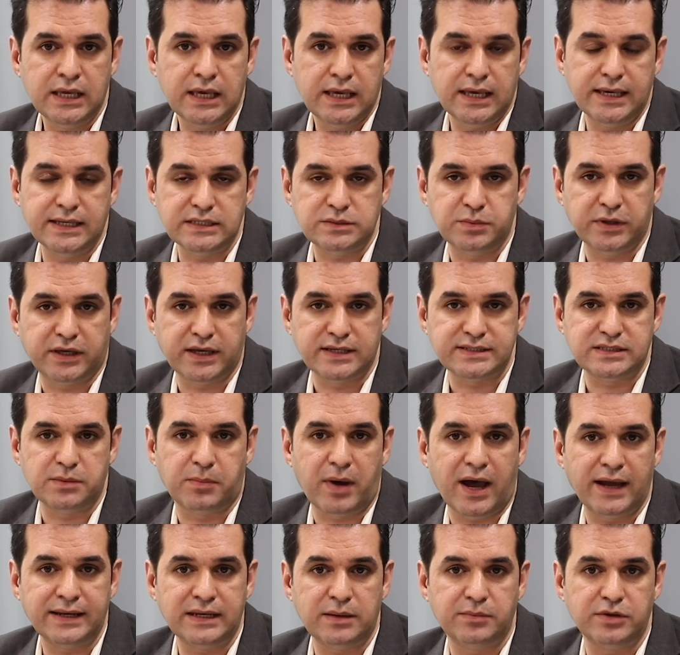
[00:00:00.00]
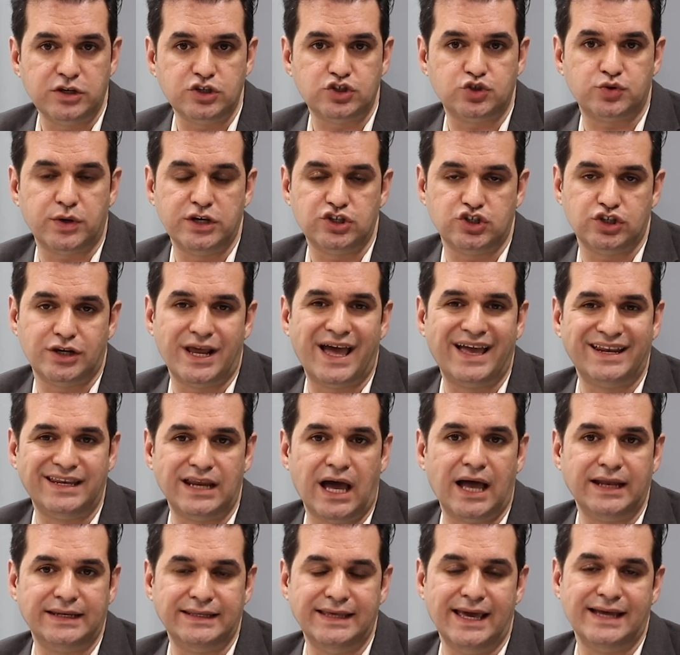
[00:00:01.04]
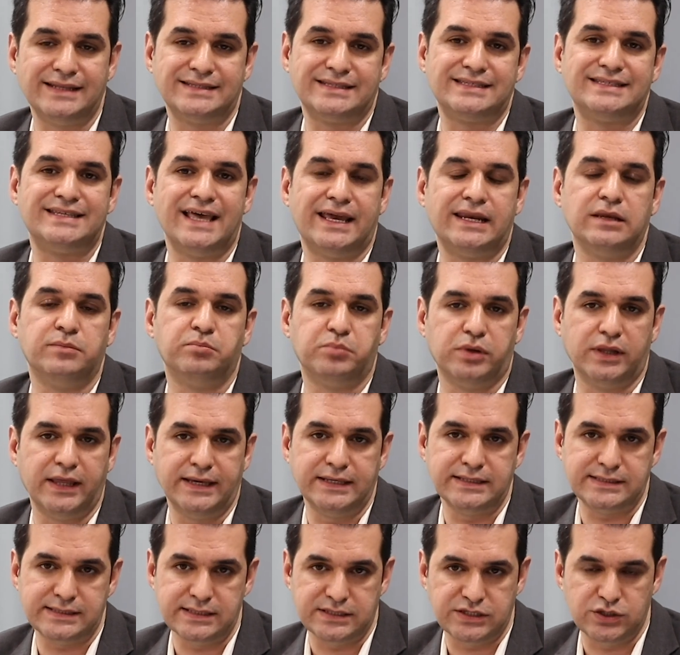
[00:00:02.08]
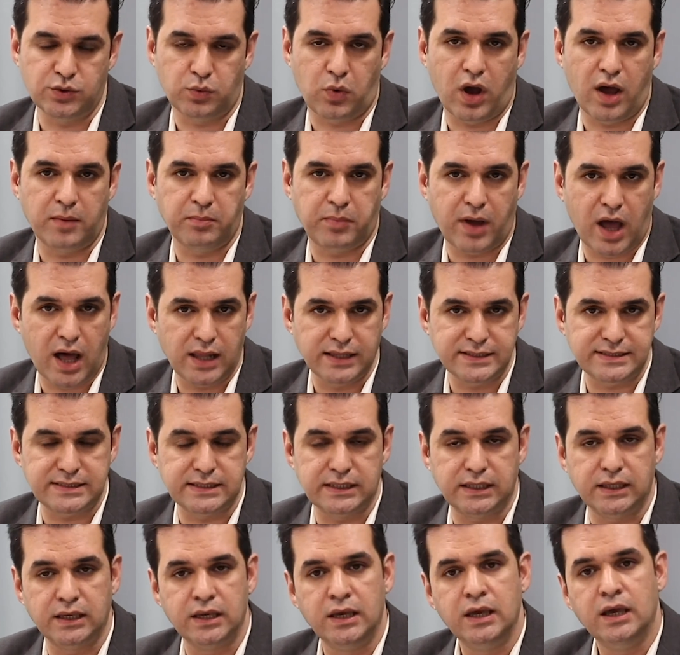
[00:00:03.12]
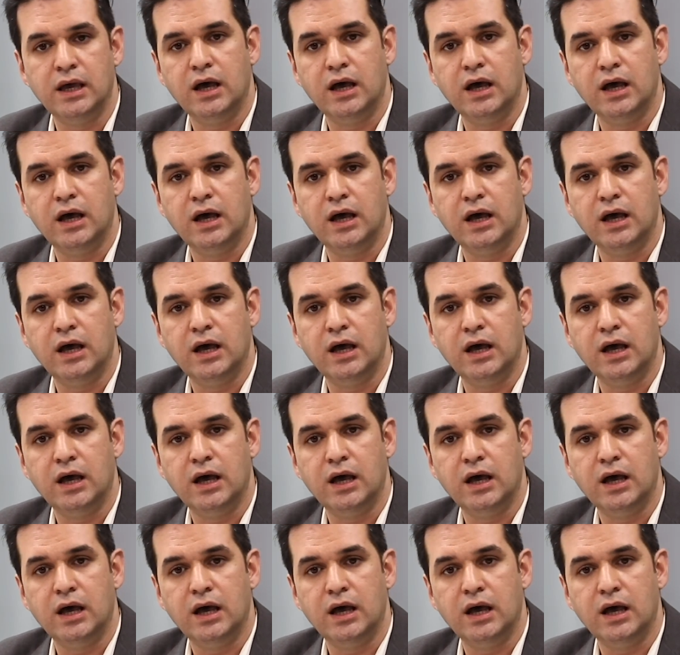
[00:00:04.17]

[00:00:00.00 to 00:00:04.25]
is because the Biden administration had not yet set in place its Iran policy.